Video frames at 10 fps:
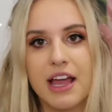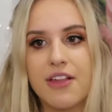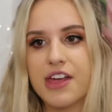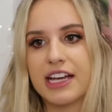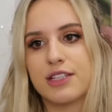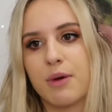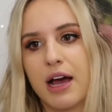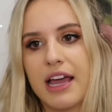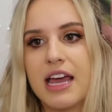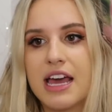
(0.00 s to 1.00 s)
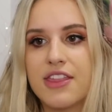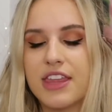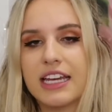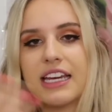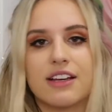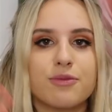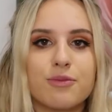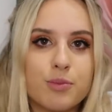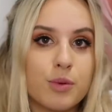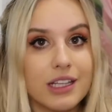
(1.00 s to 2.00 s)
and that's why they need a
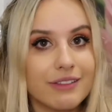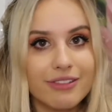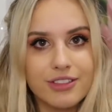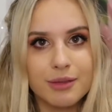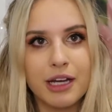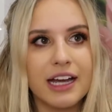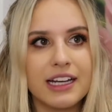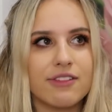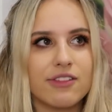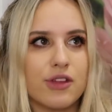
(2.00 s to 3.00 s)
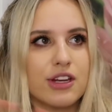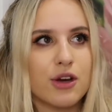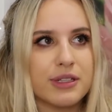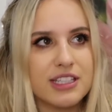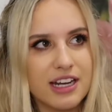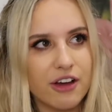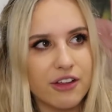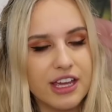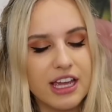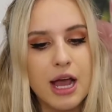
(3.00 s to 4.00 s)
relief of some kind, even though they know it's
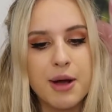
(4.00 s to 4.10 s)
unhealthy.